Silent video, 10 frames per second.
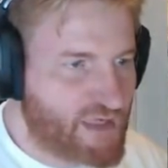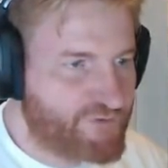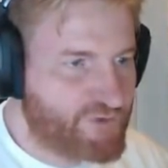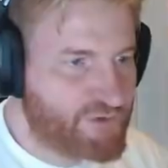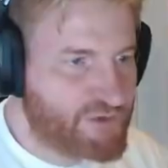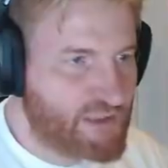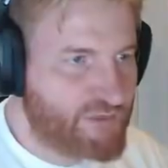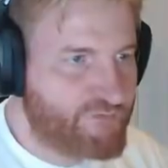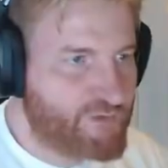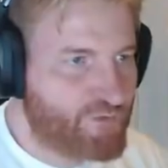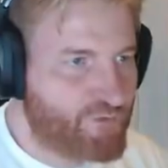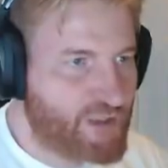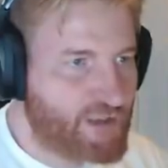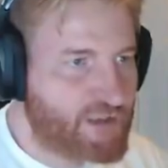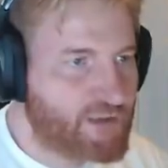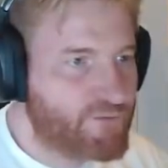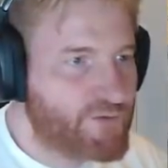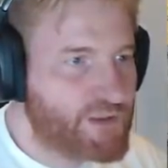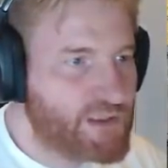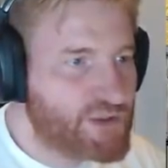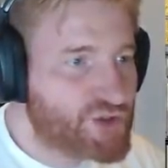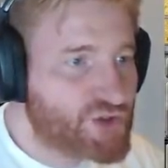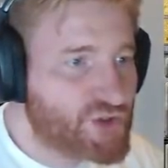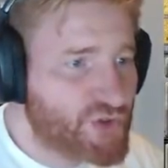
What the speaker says: turns left. The Breda can reach